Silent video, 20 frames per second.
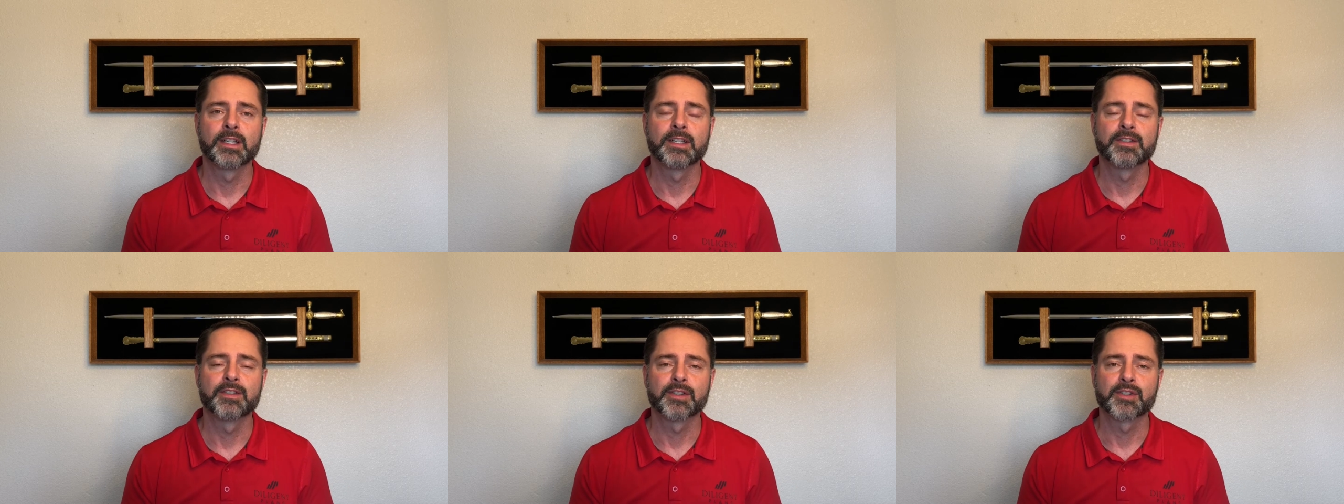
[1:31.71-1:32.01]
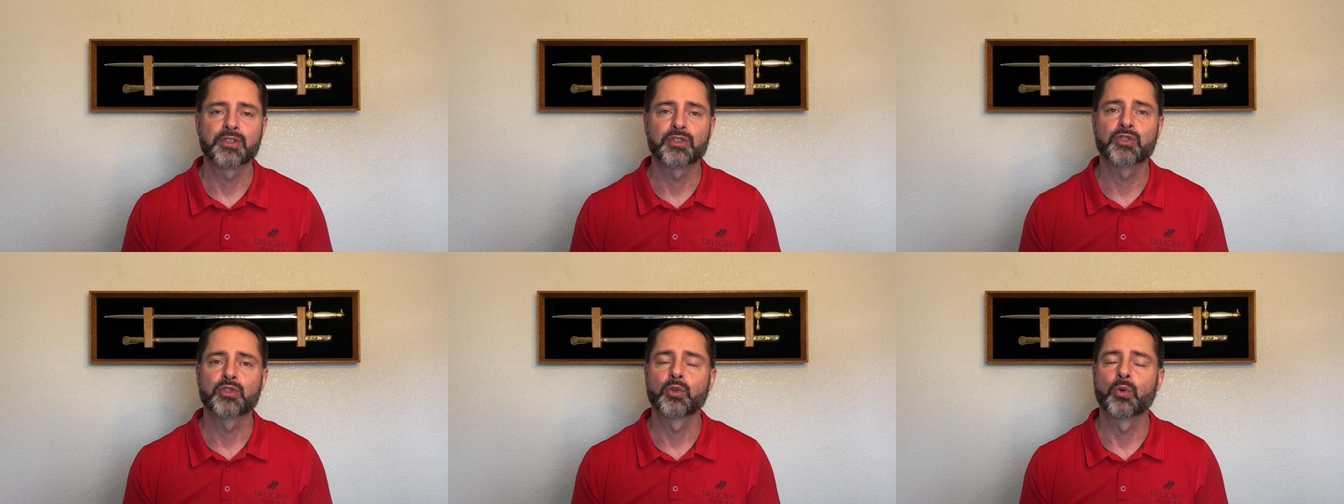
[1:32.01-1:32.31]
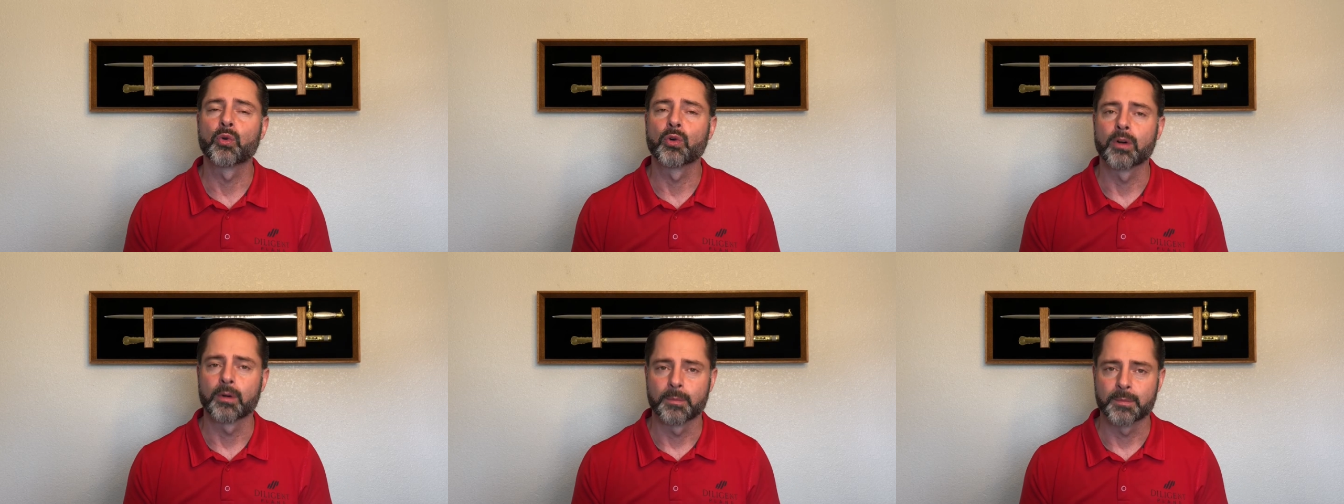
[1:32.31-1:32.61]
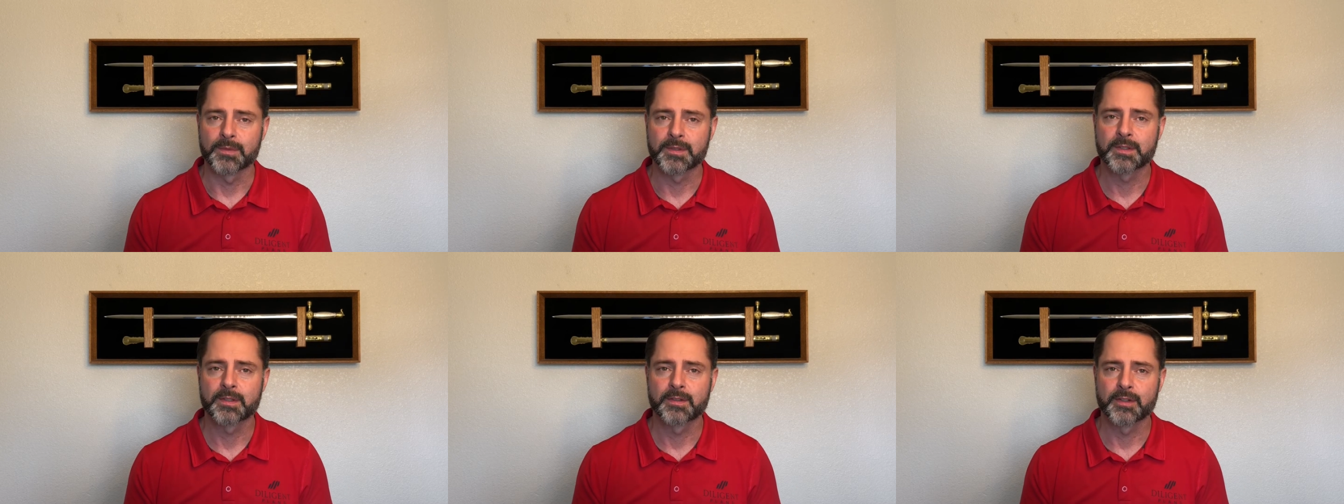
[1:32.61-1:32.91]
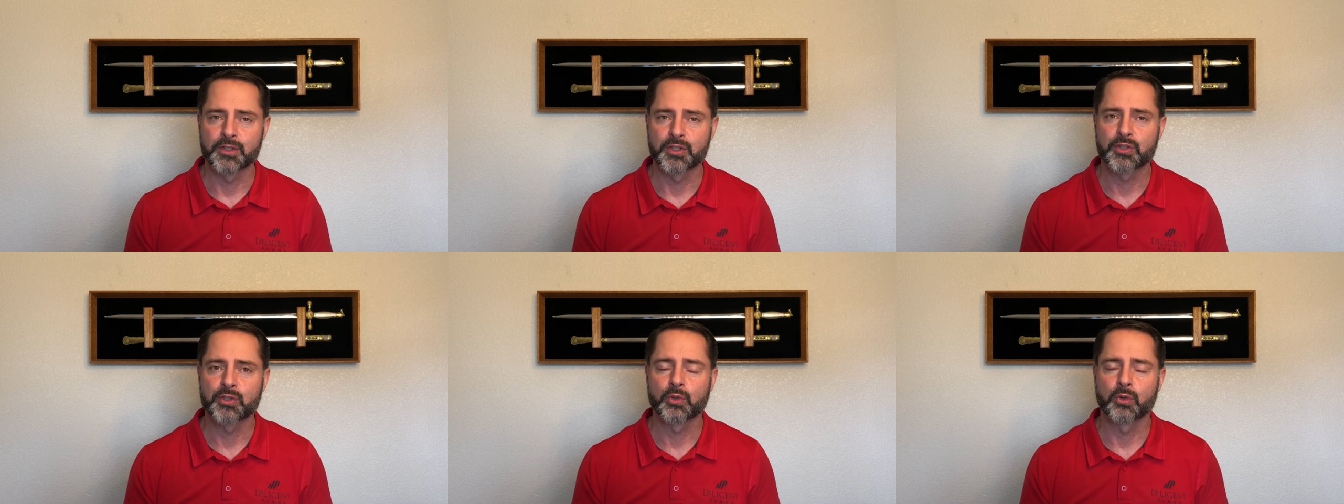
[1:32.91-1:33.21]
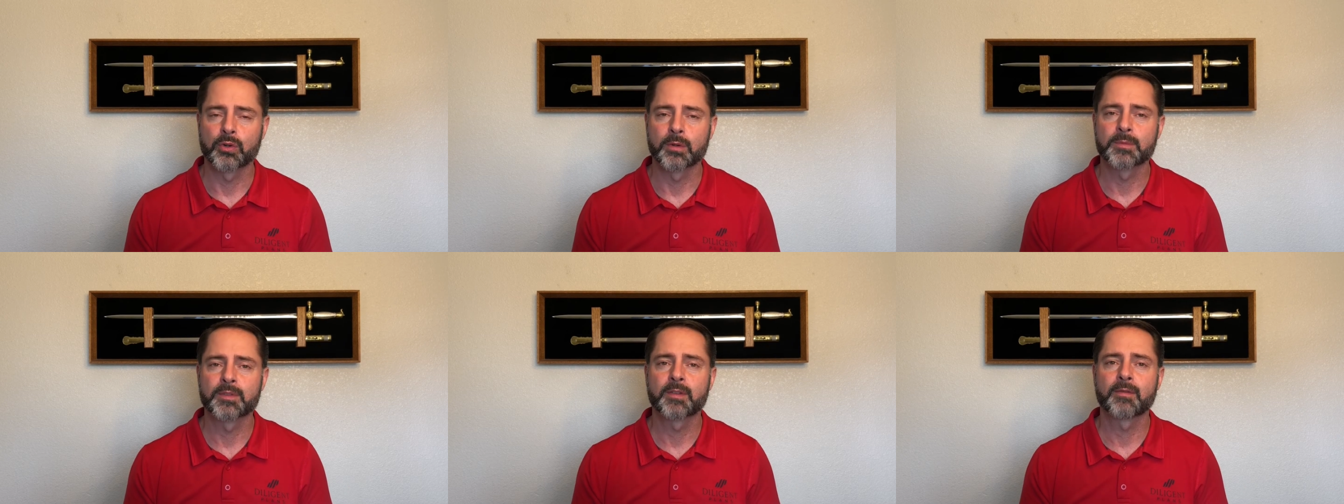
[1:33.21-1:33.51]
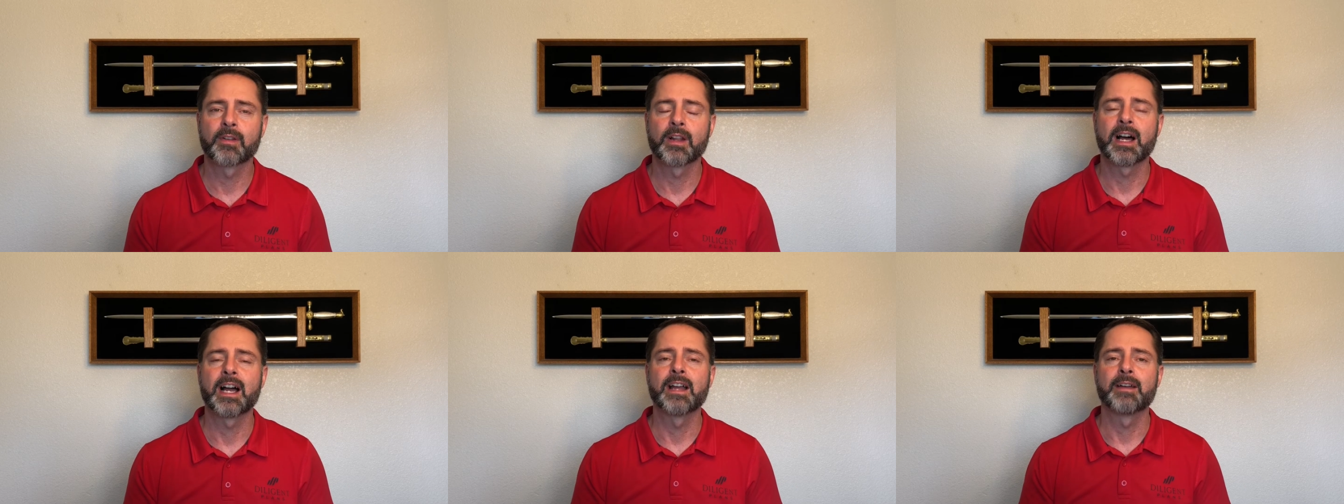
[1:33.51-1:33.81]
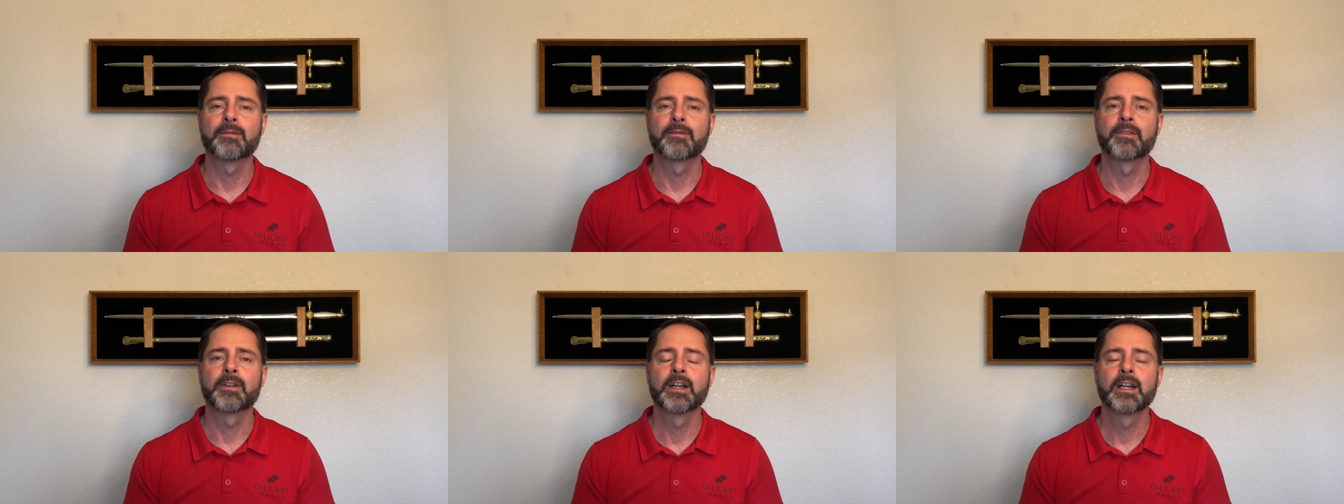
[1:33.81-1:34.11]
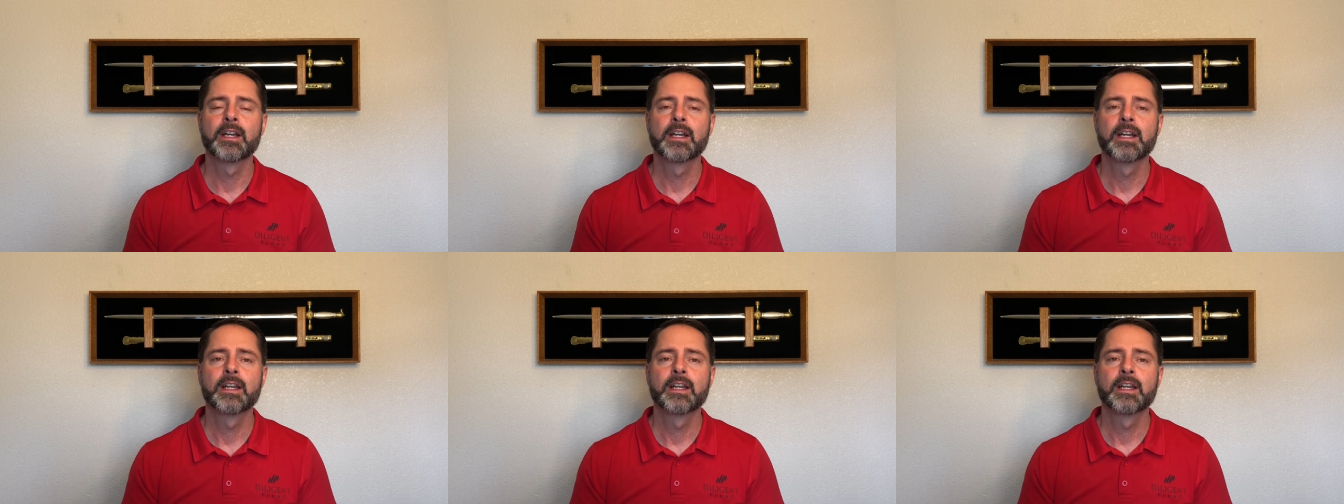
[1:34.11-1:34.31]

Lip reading: into storms, the storms of life.